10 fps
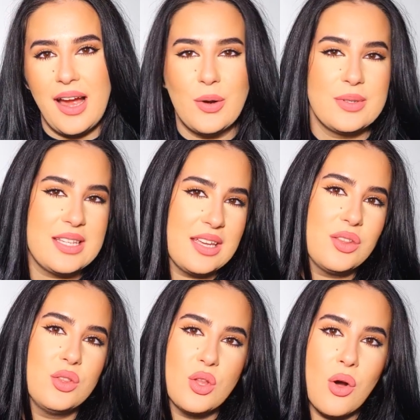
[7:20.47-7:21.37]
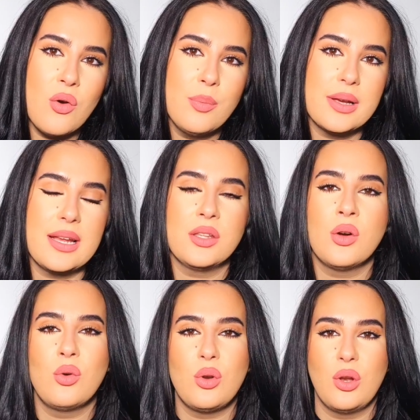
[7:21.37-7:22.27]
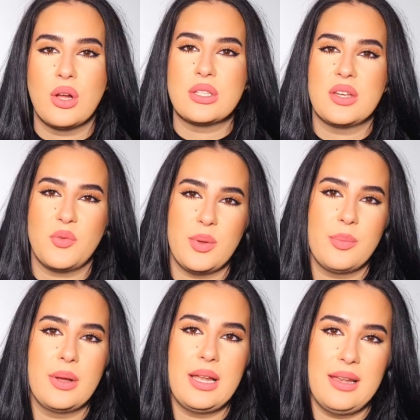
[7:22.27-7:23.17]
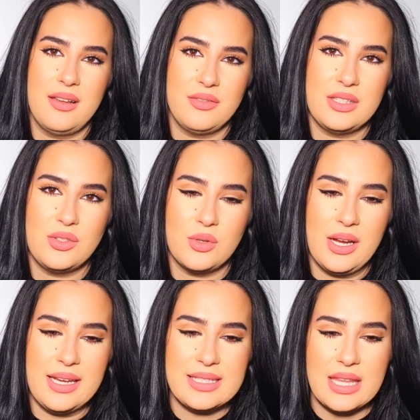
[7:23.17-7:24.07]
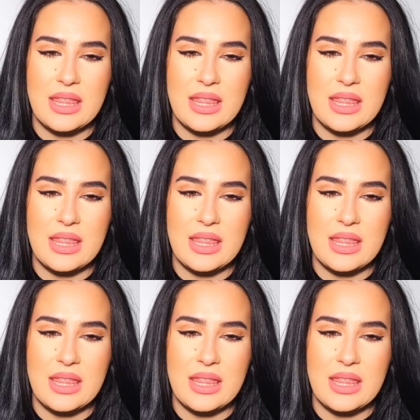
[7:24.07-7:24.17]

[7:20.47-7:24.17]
I would say no, but I know lots of people love it, you guys.